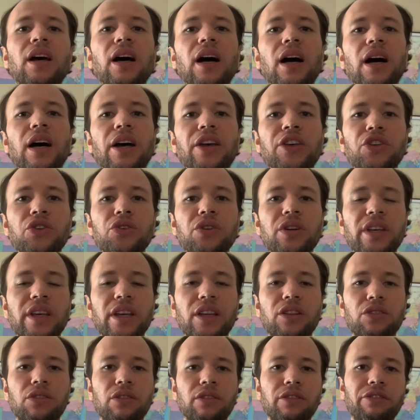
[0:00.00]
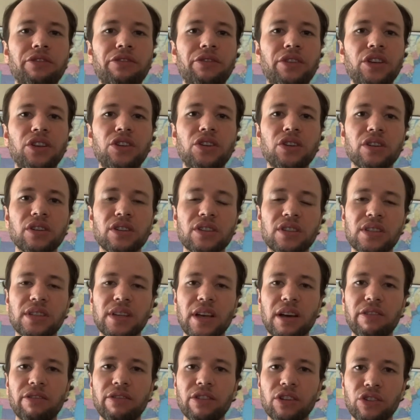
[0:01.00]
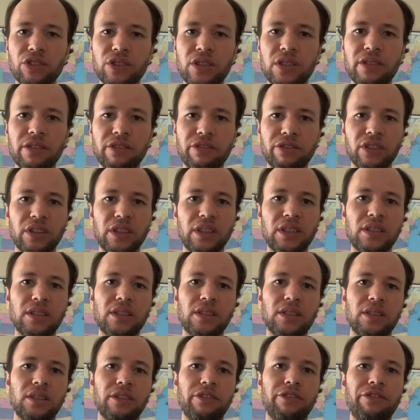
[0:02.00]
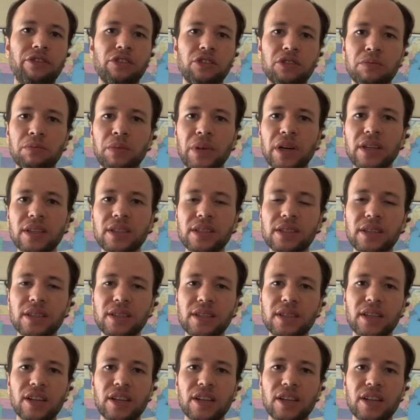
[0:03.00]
you can configure several different field buses,